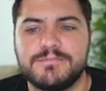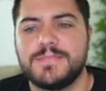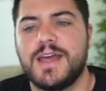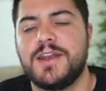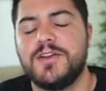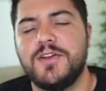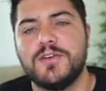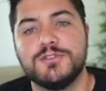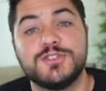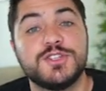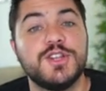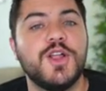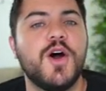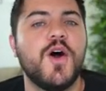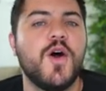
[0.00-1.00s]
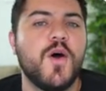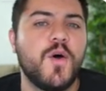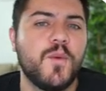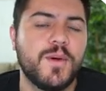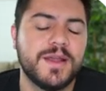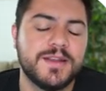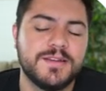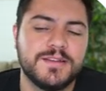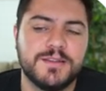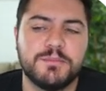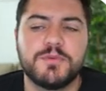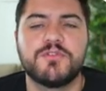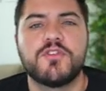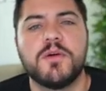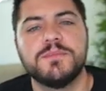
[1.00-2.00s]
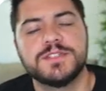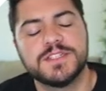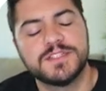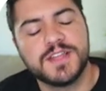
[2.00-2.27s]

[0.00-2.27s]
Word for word: I don't know slow and performance is